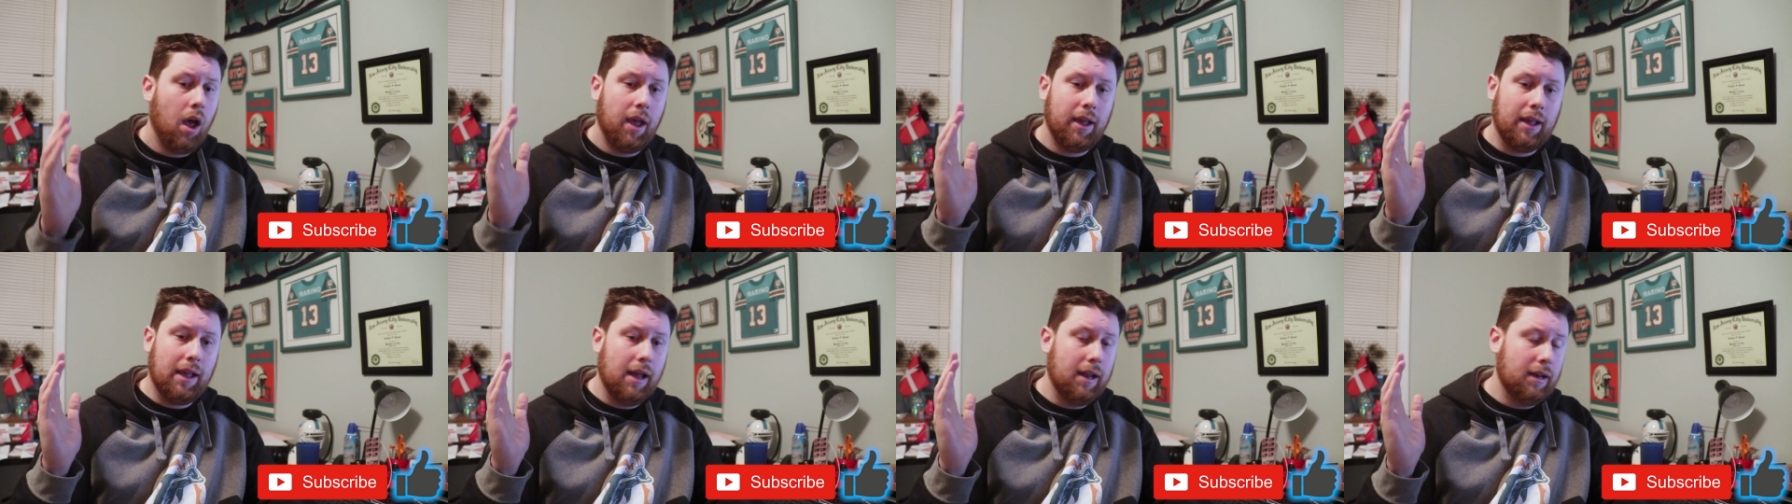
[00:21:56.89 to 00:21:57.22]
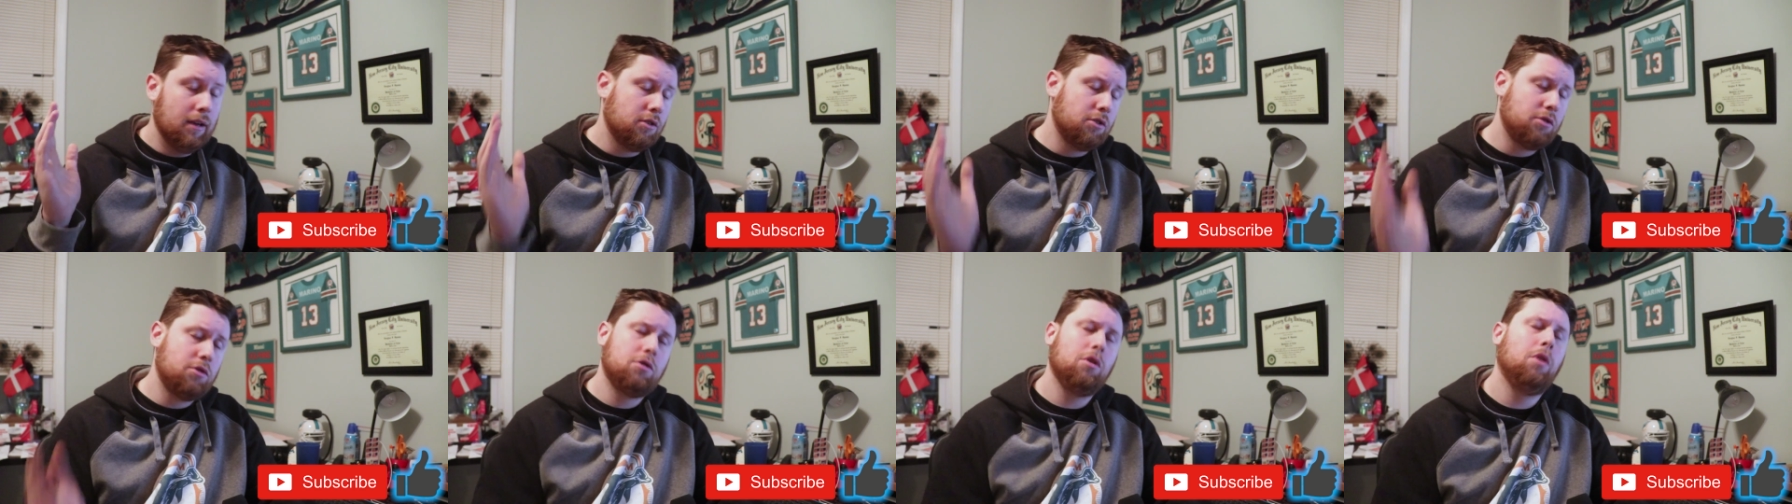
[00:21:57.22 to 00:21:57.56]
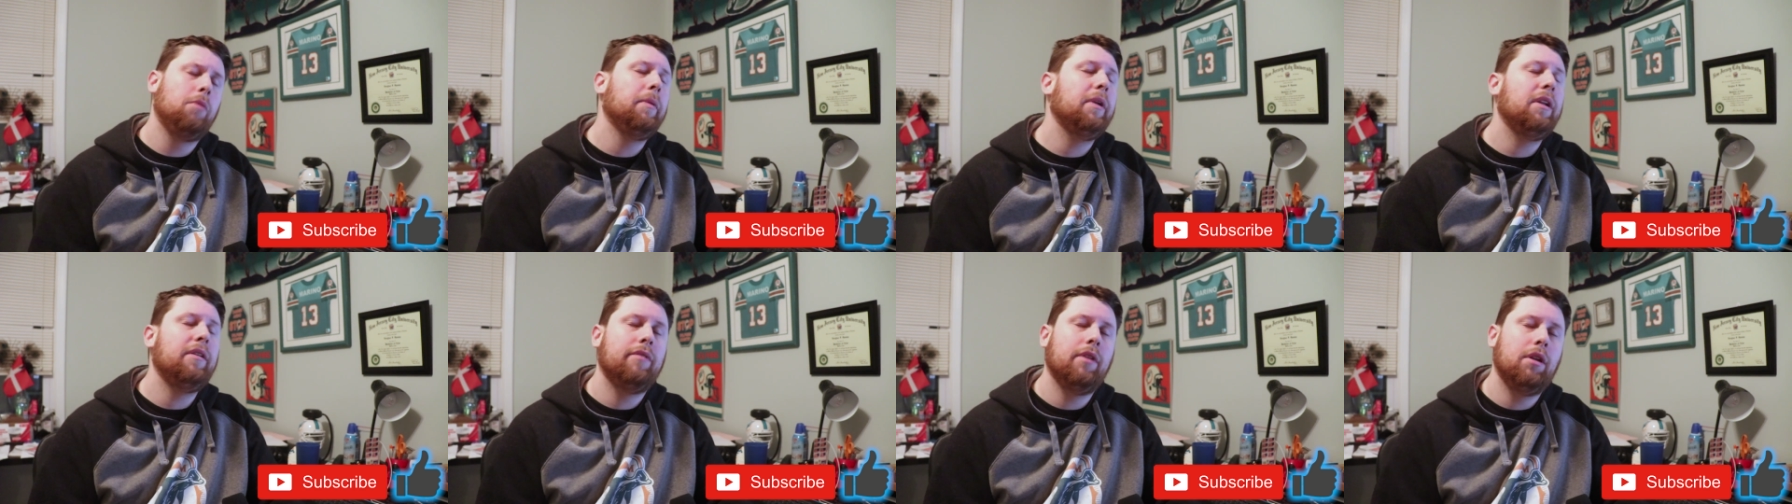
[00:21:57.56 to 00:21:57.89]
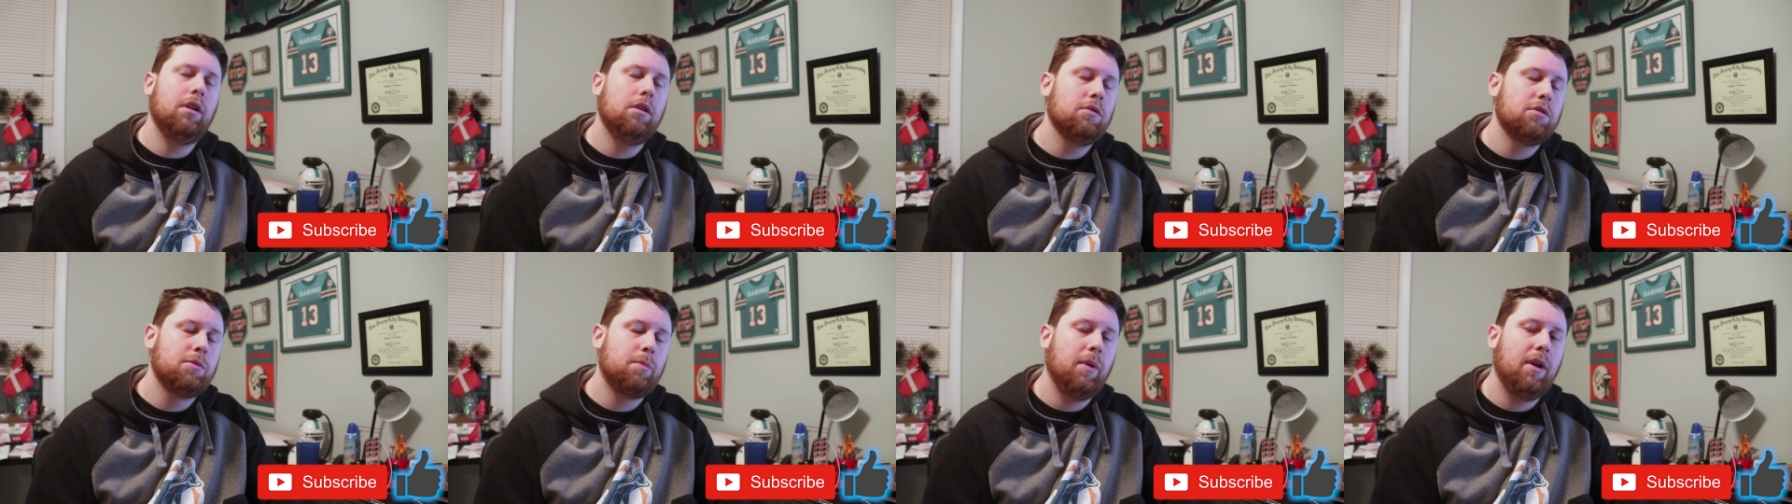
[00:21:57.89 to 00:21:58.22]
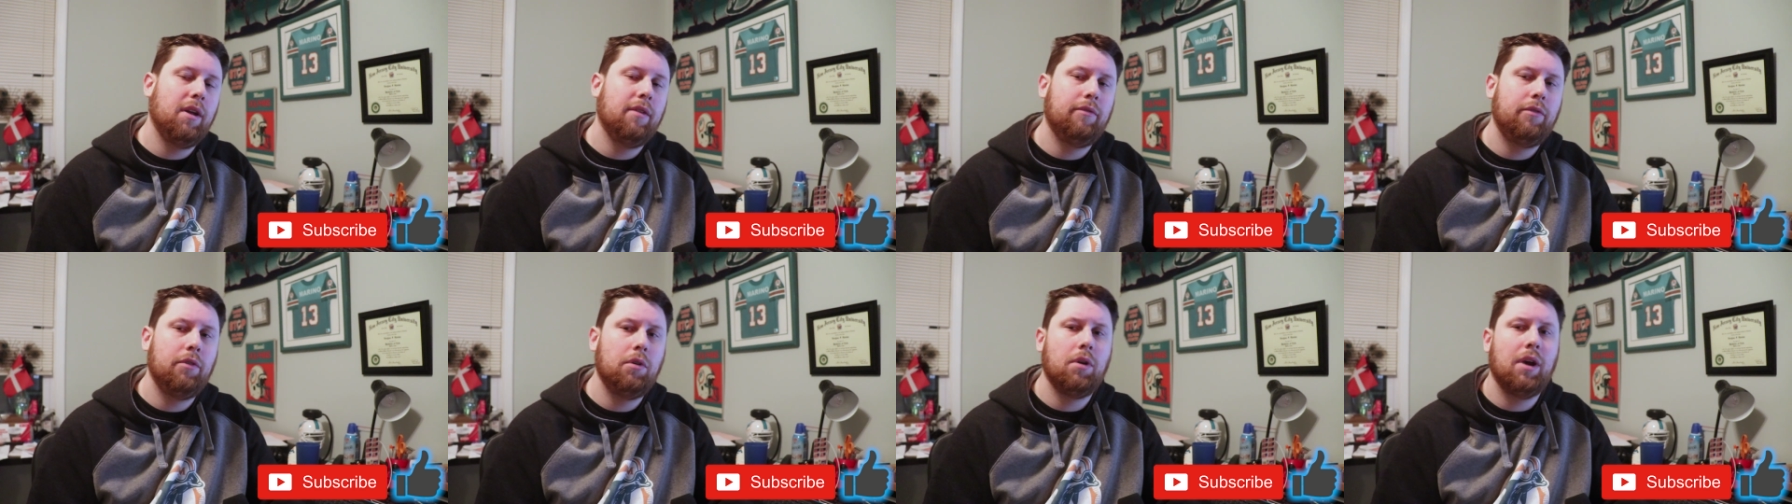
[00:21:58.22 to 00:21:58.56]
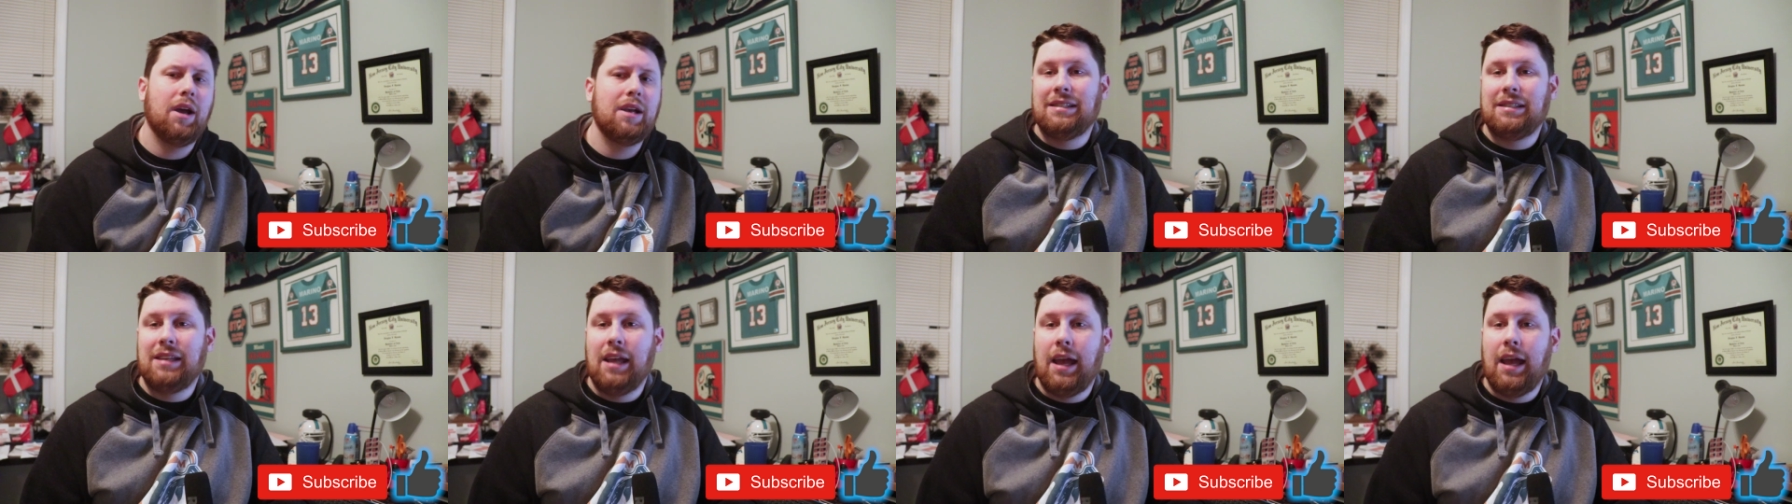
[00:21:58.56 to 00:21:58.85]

I got so many videos planned for you guys.